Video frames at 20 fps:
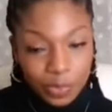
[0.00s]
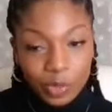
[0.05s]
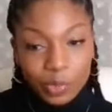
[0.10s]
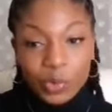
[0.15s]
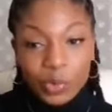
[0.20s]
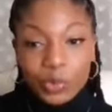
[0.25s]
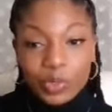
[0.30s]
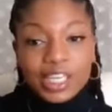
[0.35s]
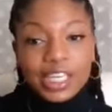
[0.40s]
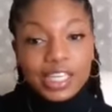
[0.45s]

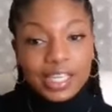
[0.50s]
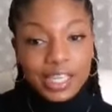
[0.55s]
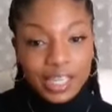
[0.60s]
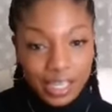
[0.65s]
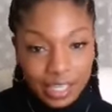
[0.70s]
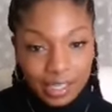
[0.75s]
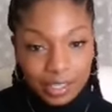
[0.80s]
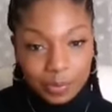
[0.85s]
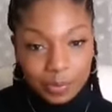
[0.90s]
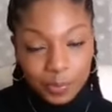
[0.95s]
when we get
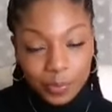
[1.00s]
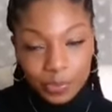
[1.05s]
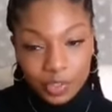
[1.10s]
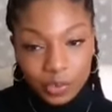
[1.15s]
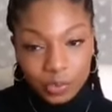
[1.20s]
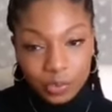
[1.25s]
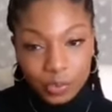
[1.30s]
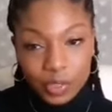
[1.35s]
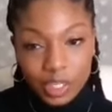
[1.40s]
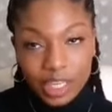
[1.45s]
hit,
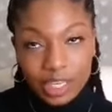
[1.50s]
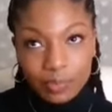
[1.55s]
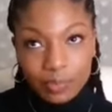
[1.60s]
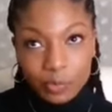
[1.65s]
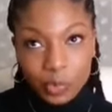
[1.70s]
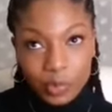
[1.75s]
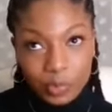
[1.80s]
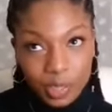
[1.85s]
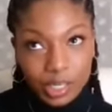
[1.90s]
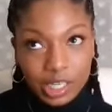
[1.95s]
we
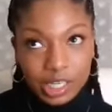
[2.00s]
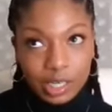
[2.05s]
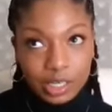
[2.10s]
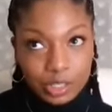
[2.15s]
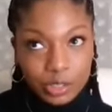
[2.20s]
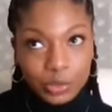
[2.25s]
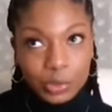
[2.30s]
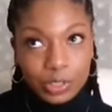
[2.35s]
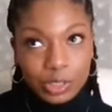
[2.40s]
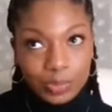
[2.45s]
pick our
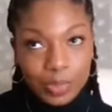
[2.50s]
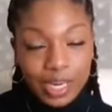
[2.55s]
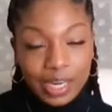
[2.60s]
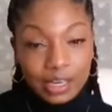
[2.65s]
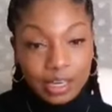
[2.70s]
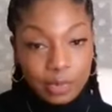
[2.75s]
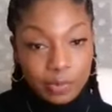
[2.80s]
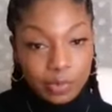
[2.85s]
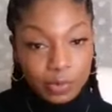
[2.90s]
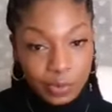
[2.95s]
sword
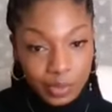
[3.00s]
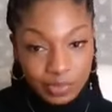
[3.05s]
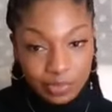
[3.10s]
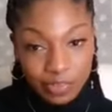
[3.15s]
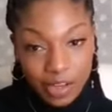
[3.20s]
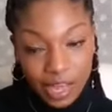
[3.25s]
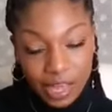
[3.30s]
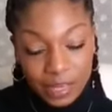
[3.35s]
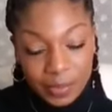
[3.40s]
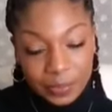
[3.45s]
back up and we
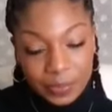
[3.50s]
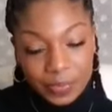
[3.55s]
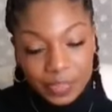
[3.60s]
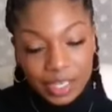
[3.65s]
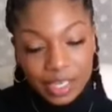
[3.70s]
fight.